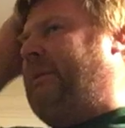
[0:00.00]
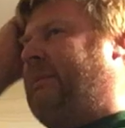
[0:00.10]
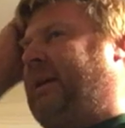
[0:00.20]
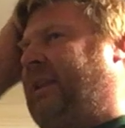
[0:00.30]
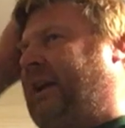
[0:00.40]
in
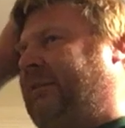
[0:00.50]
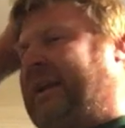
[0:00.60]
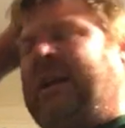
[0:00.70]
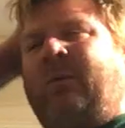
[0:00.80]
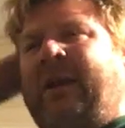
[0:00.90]
my life.
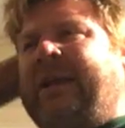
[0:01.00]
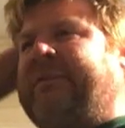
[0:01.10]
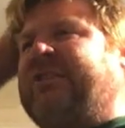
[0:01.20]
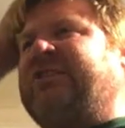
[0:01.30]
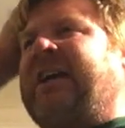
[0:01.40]
And I want to
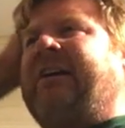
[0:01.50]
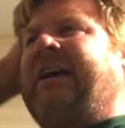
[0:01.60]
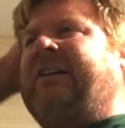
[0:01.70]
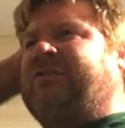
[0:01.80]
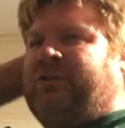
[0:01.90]
give a shout
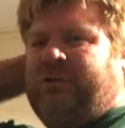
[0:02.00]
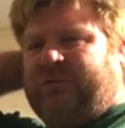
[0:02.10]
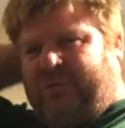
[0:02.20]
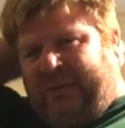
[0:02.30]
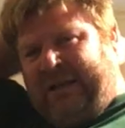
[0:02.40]
out too
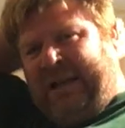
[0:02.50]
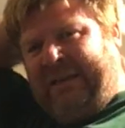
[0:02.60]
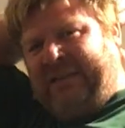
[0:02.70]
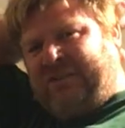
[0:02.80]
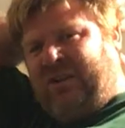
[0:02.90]
to a
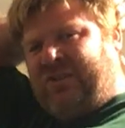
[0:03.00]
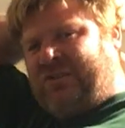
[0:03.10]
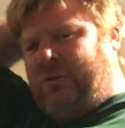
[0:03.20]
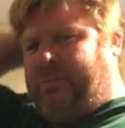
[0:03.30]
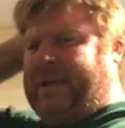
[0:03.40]
guy that's
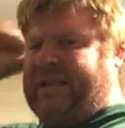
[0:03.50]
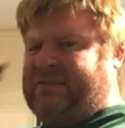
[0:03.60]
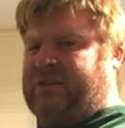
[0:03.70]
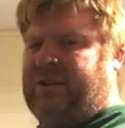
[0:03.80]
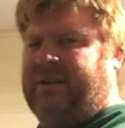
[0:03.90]
also
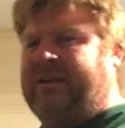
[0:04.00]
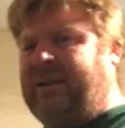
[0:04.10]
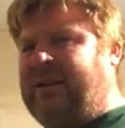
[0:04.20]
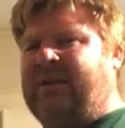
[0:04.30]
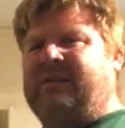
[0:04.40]
passed on,
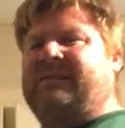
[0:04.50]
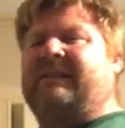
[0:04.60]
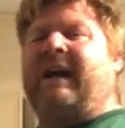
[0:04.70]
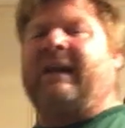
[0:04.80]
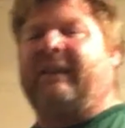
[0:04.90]

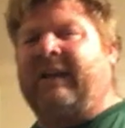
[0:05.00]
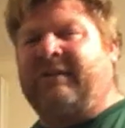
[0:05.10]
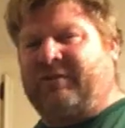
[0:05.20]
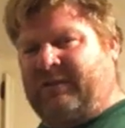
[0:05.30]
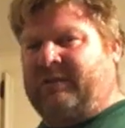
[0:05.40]
Scott
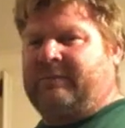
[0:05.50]
Ledger.